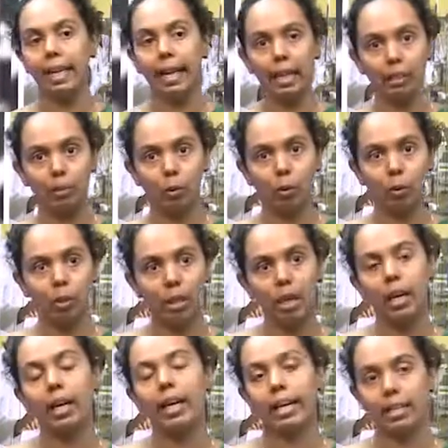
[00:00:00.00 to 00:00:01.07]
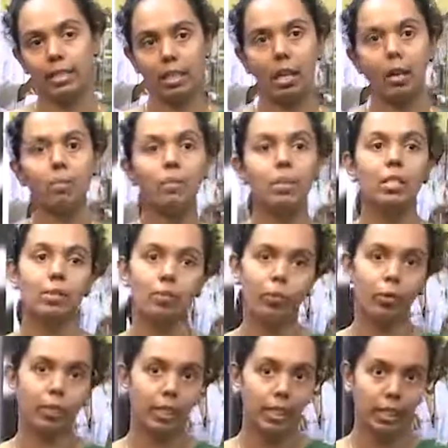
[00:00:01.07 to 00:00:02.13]
alcohol are examples for
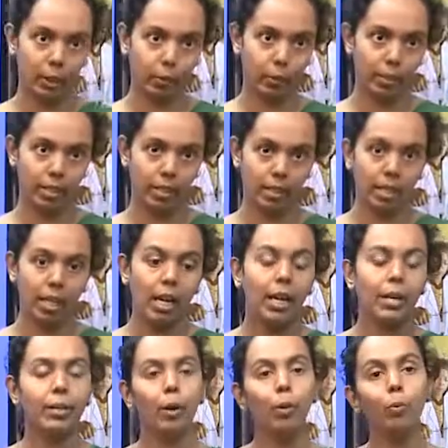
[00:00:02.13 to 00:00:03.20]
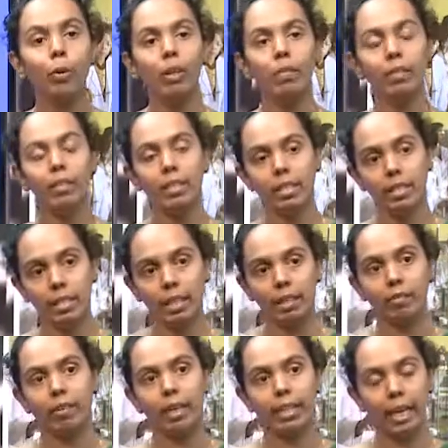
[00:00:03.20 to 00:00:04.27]
the liquids. Now we will see
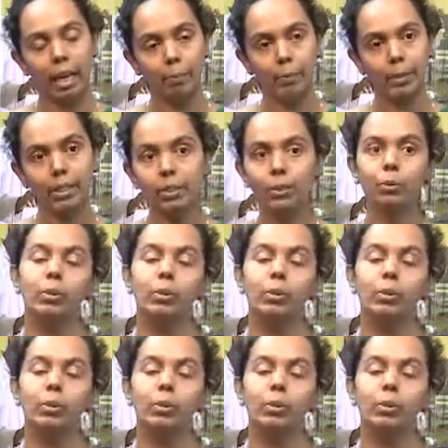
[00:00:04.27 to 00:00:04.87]
what happened to